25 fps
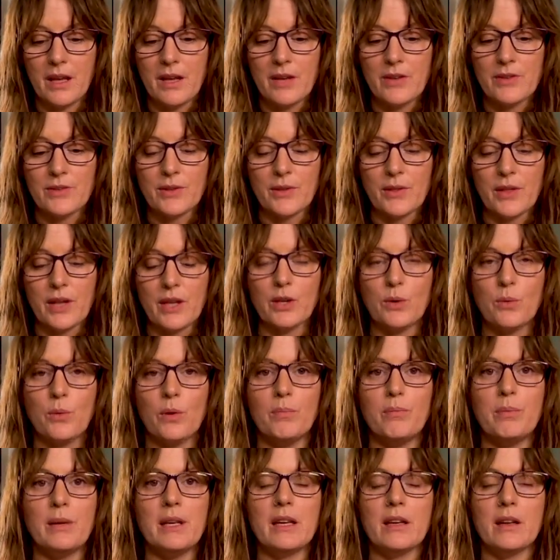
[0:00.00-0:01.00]
so that you
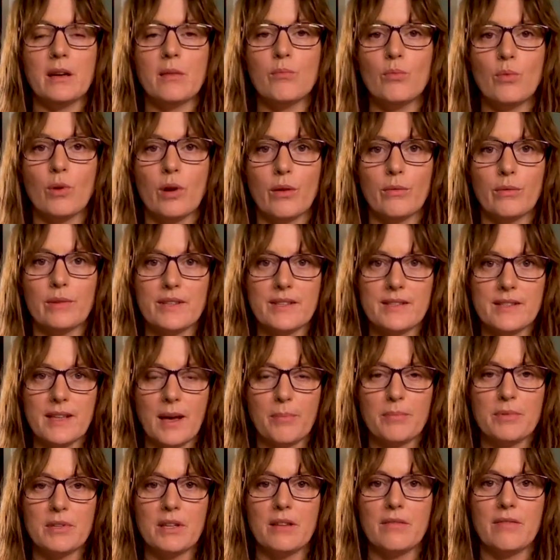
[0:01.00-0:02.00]
would be in a more
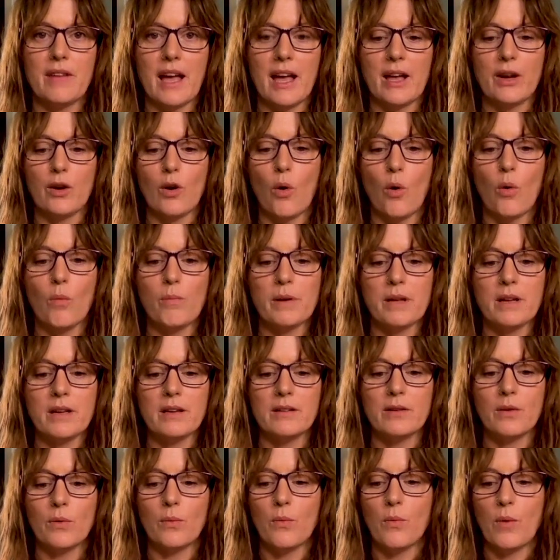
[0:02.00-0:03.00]
receptive and
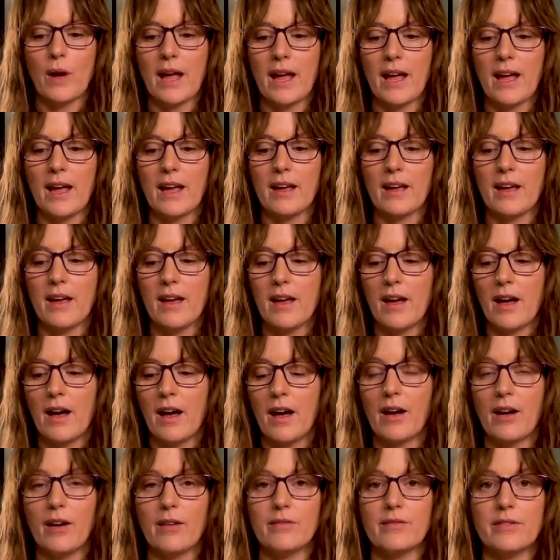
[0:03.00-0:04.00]
open way
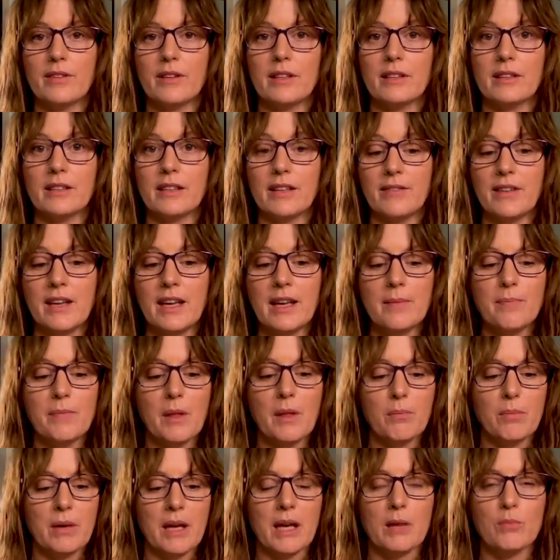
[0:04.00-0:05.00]
of
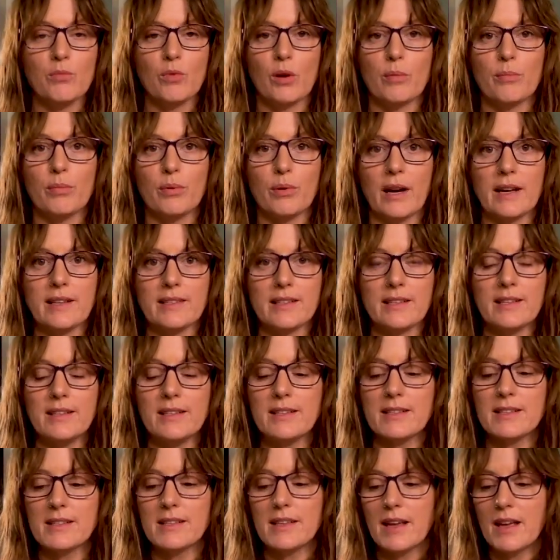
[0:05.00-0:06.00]
living, being more
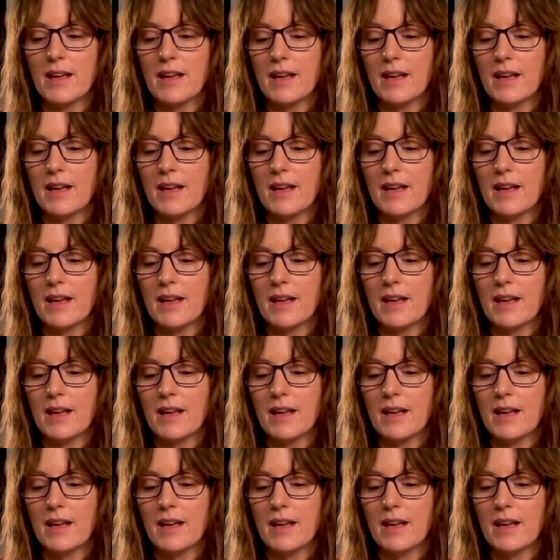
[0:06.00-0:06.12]
present,